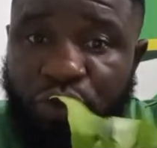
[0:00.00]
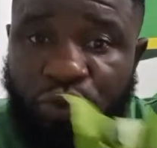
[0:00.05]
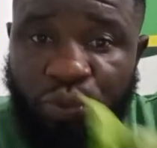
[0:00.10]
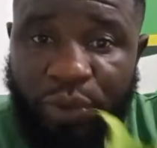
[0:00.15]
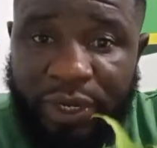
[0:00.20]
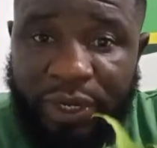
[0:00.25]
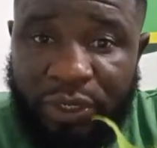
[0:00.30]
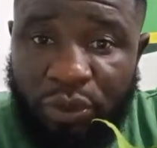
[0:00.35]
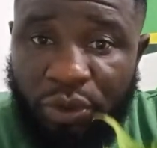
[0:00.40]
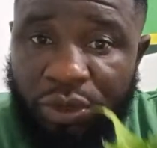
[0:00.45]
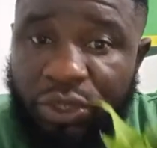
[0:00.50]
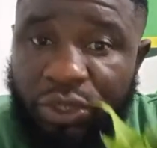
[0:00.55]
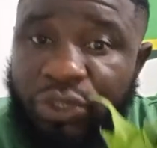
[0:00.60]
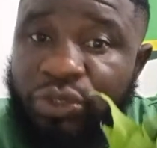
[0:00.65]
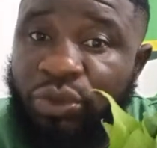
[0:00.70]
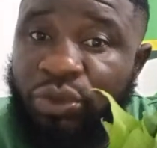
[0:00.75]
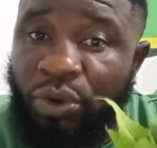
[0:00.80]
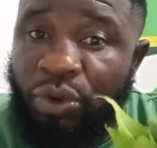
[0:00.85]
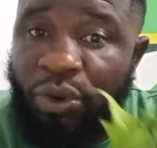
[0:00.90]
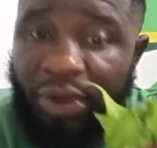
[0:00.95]
weight,
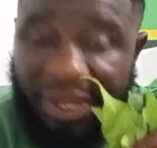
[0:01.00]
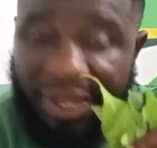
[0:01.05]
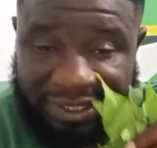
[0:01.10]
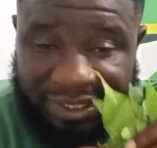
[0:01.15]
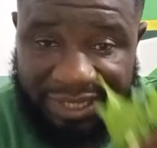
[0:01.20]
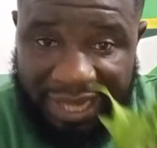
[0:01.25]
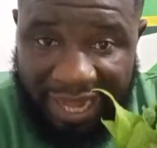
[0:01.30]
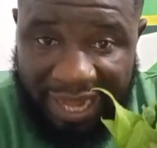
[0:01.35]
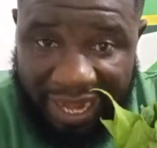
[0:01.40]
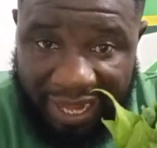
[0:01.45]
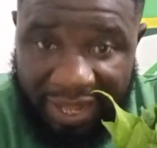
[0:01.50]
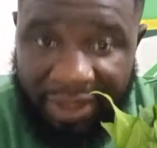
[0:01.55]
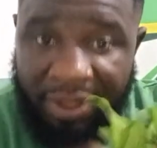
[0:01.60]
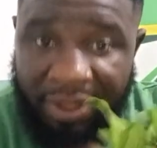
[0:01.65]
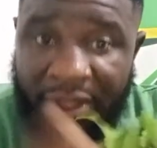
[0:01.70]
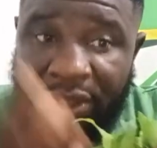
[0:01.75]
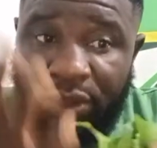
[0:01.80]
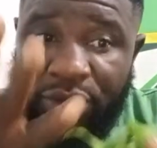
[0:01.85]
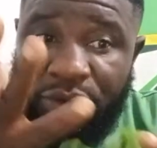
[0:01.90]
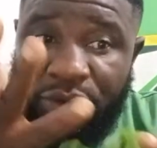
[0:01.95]
cholesterol is high.
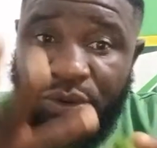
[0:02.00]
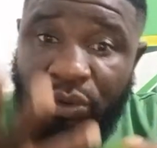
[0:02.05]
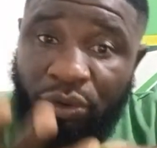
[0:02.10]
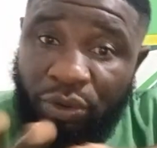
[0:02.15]
You know,